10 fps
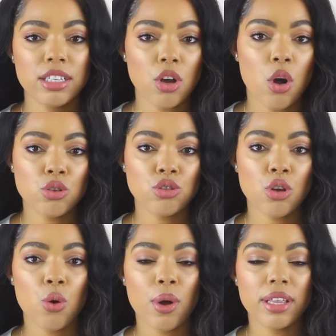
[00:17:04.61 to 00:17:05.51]
there's
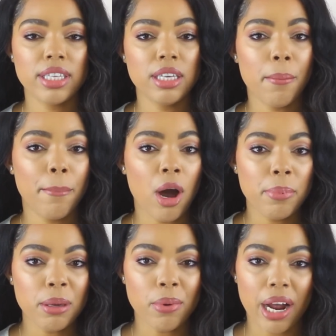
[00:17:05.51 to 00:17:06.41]
also the
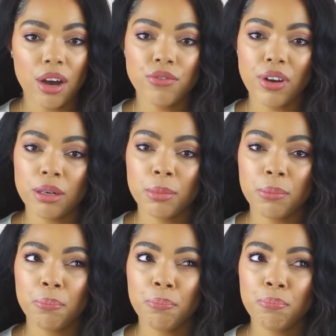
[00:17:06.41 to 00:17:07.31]
Bobbi Brown
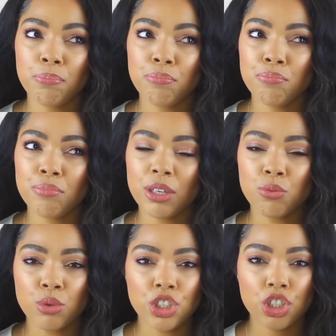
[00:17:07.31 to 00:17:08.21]
Vitamin
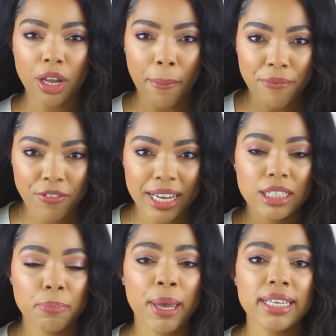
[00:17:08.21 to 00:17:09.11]
enriched
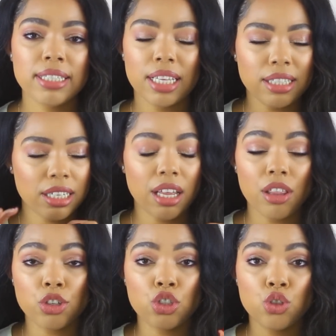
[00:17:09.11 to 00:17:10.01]
face base that's
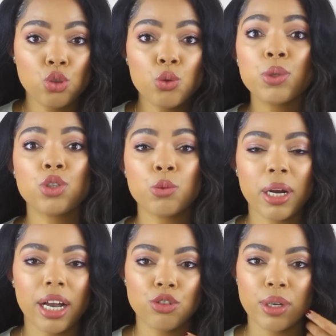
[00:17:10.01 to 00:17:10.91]
another super
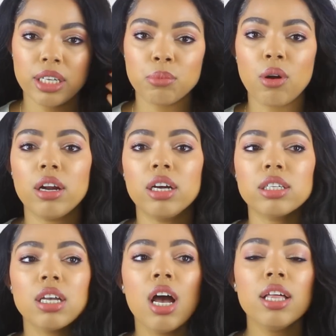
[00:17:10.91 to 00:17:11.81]
super hydrating
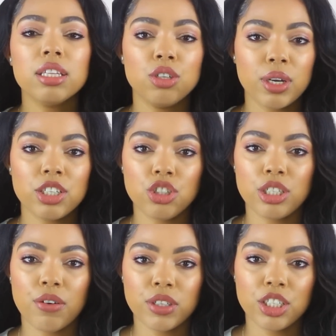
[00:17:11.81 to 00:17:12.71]
product that you guys should
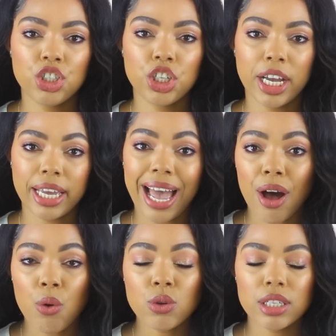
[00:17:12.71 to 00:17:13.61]
definitely check
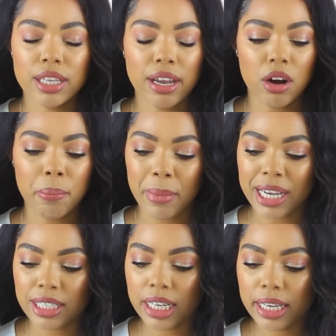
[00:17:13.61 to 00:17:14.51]
out they are
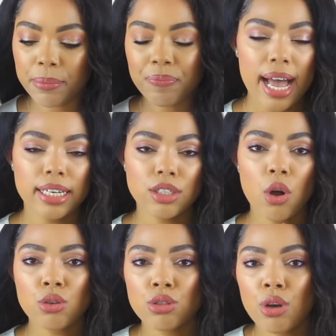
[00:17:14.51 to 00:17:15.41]
amazing and
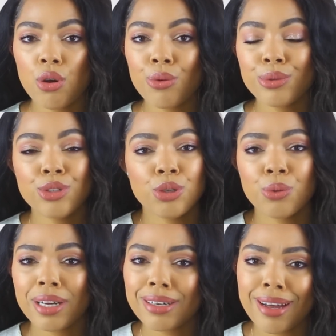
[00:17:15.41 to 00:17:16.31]
also
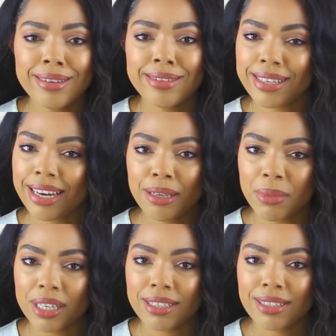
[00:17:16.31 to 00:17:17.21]
do a nice
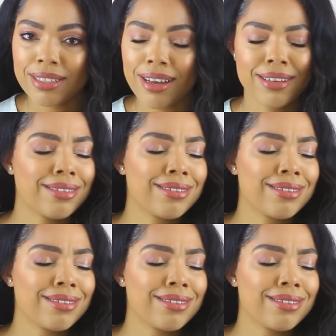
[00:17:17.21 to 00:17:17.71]
setting mist a